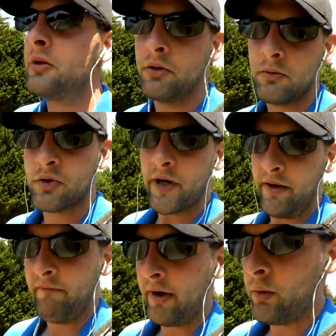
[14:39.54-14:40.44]
Don't try
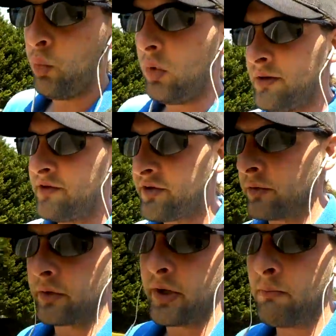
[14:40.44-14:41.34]
and write one
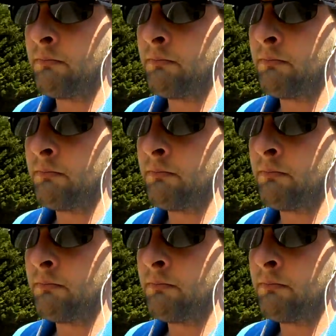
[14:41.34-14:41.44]
story.